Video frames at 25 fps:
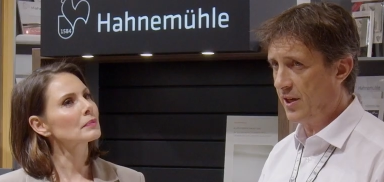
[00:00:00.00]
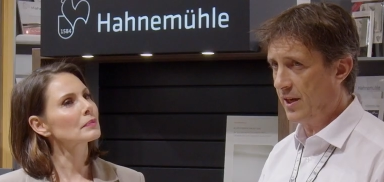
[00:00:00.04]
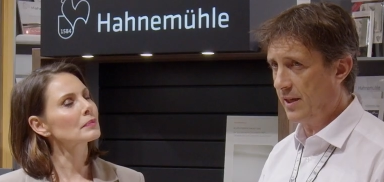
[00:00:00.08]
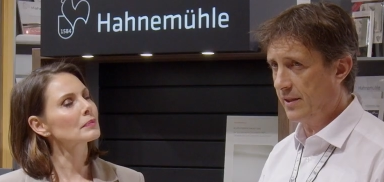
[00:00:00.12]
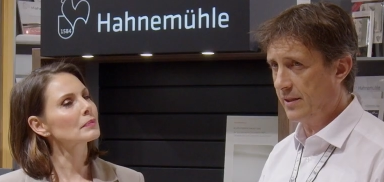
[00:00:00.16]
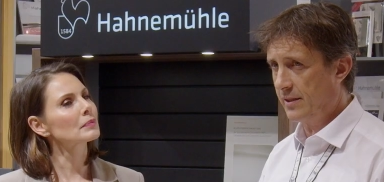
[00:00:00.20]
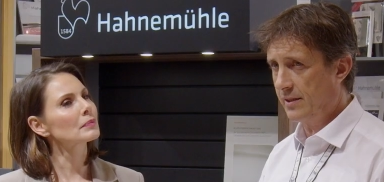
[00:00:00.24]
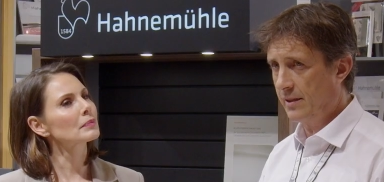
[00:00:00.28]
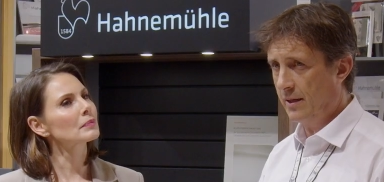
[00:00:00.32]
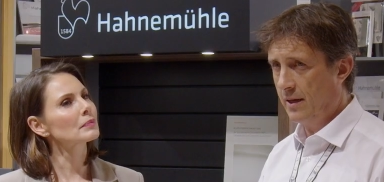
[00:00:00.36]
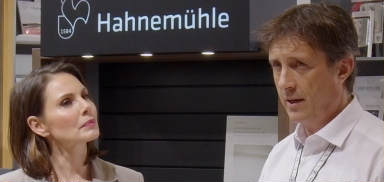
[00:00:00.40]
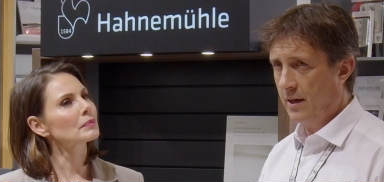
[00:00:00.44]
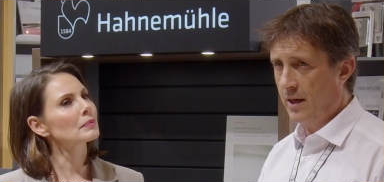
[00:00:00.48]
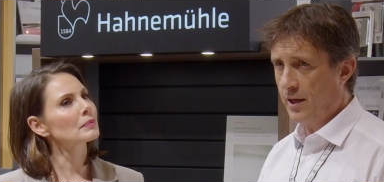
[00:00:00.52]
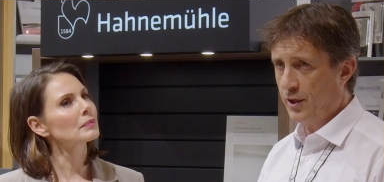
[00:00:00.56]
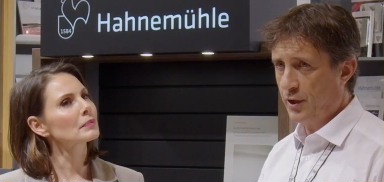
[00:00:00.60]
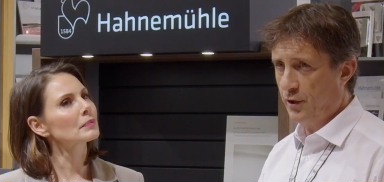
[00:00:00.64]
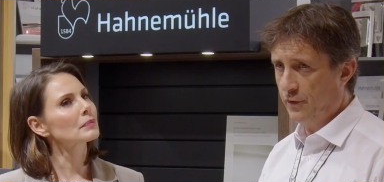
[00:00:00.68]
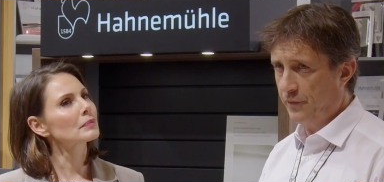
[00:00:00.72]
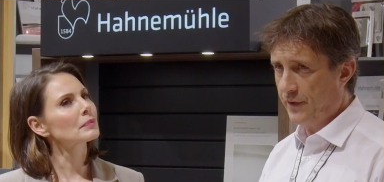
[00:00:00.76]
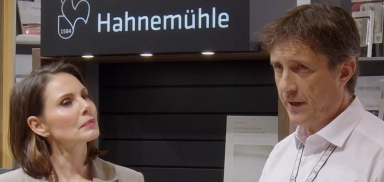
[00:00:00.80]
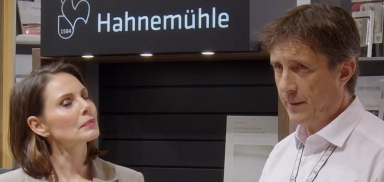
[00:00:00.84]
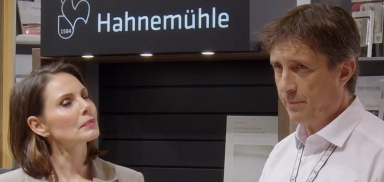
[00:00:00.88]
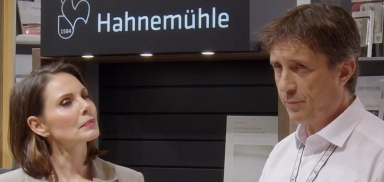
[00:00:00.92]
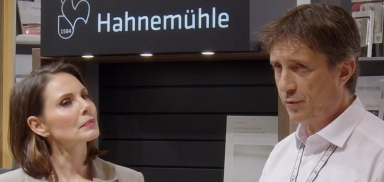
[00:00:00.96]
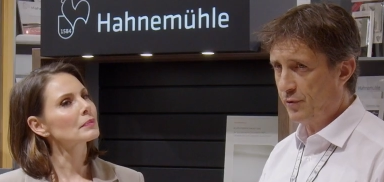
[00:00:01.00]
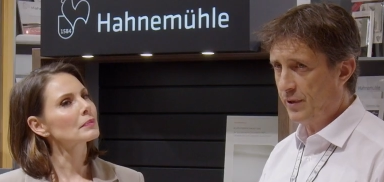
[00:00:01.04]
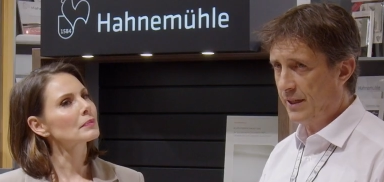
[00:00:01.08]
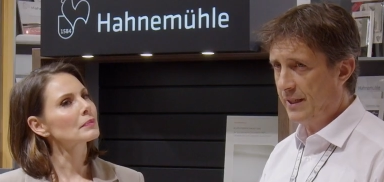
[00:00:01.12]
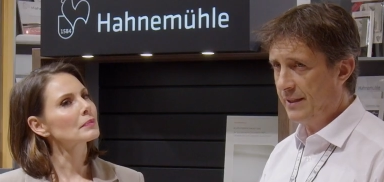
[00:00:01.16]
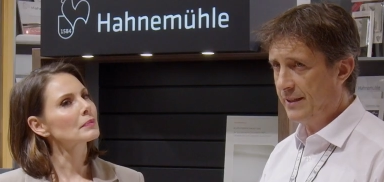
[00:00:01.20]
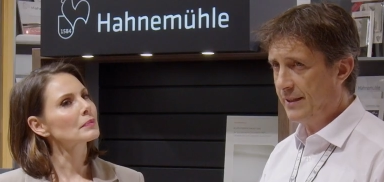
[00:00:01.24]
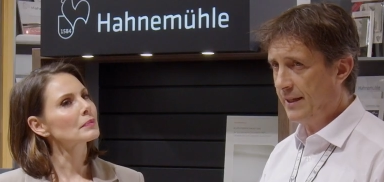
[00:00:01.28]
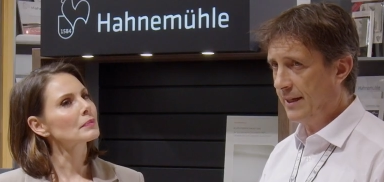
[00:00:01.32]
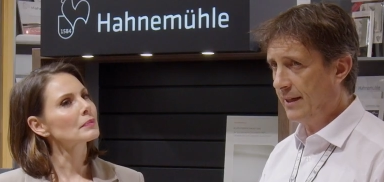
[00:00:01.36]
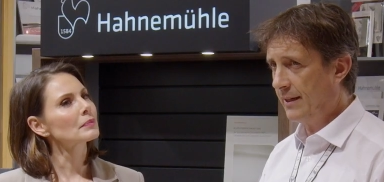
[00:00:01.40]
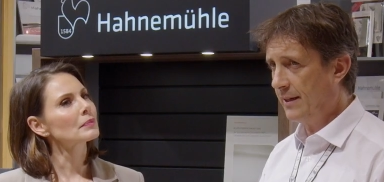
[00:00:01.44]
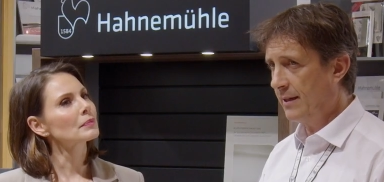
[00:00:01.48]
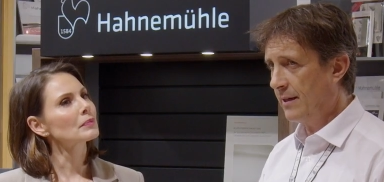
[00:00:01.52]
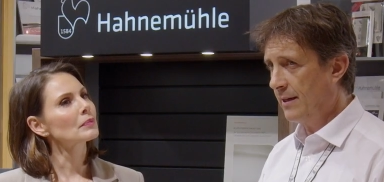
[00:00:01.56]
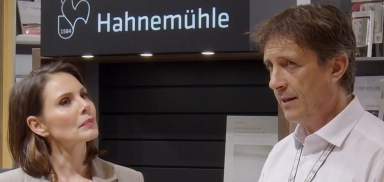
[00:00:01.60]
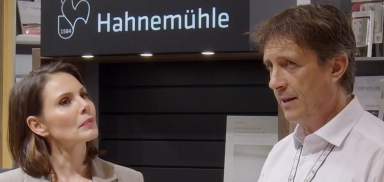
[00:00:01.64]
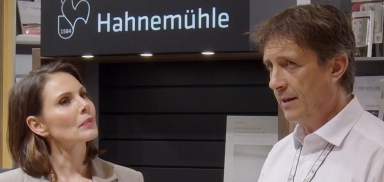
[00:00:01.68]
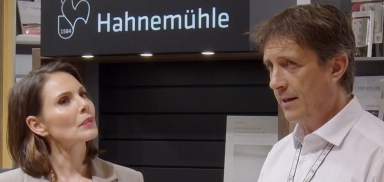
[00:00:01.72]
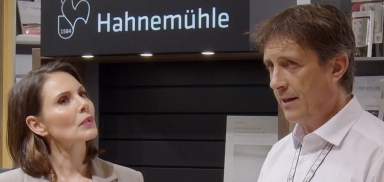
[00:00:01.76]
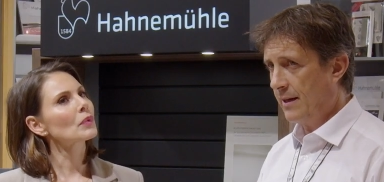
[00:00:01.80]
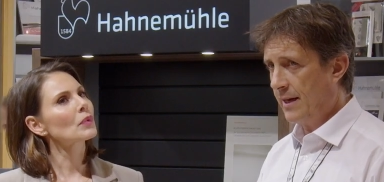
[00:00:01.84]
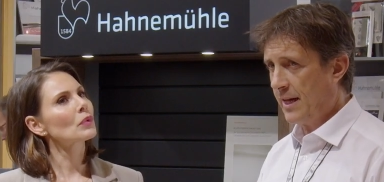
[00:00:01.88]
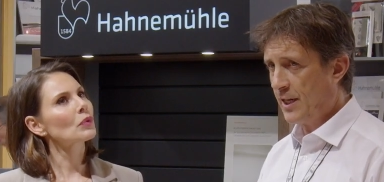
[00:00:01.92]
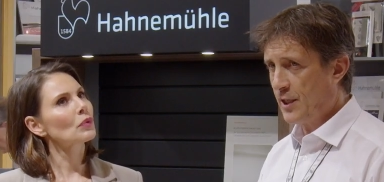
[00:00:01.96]
Speaker 1: as UV printing,
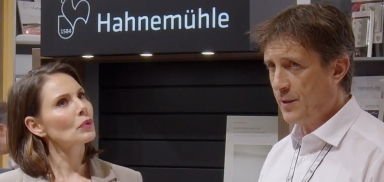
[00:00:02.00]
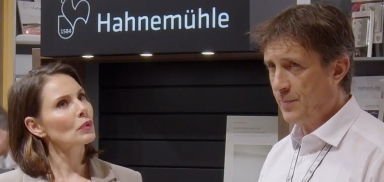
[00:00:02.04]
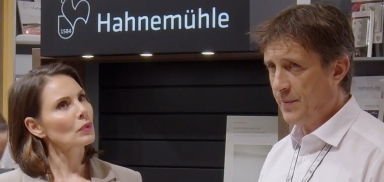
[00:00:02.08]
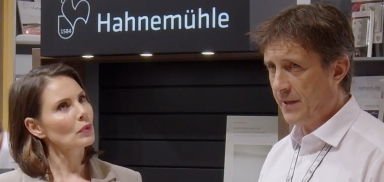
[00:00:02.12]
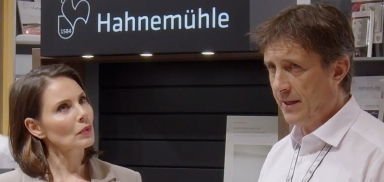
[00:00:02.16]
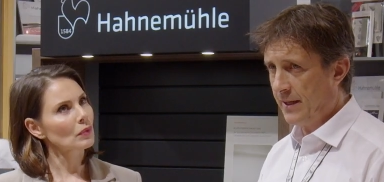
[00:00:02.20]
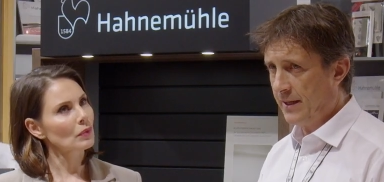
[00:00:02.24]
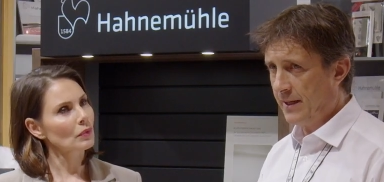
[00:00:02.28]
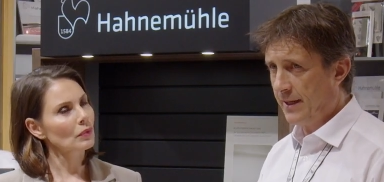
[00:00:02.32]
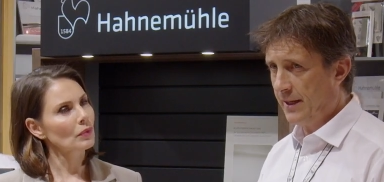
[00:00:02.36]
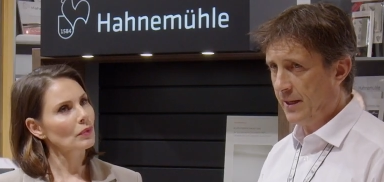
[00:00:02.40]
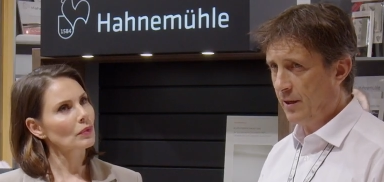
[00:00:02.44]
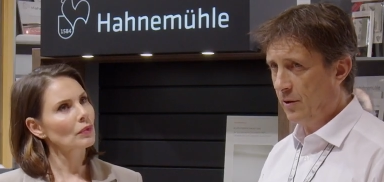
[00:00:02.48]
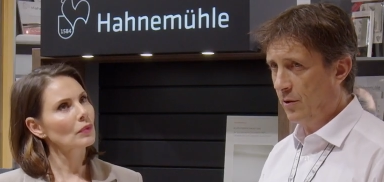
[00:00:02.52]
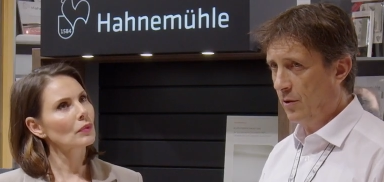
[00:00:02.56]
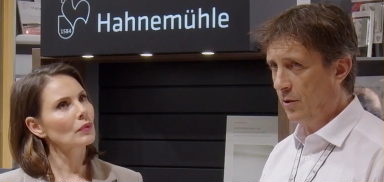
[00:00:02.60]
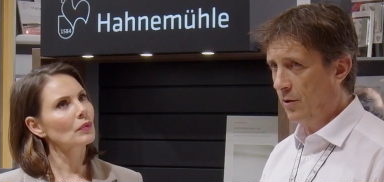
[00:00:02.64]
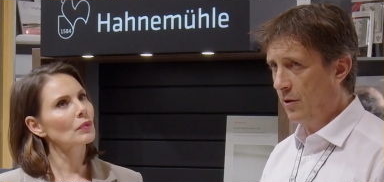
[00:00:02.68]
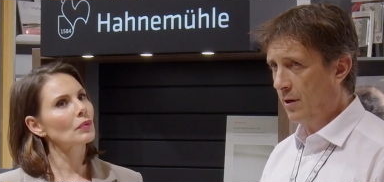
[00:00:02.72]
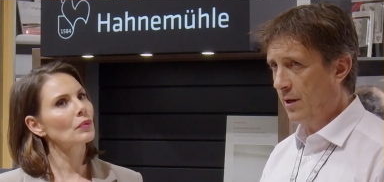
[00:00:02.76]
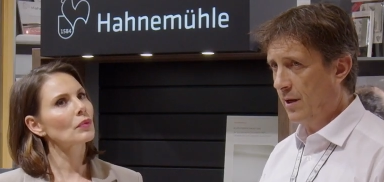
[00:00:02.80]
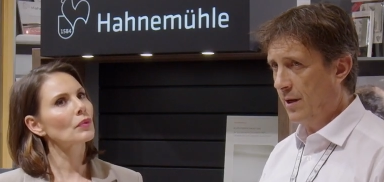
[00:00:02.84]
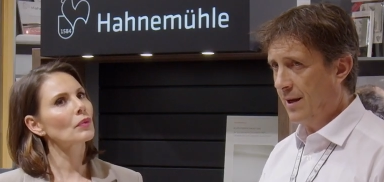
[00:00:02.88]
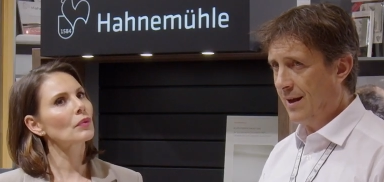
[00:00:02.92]
HP Indigo,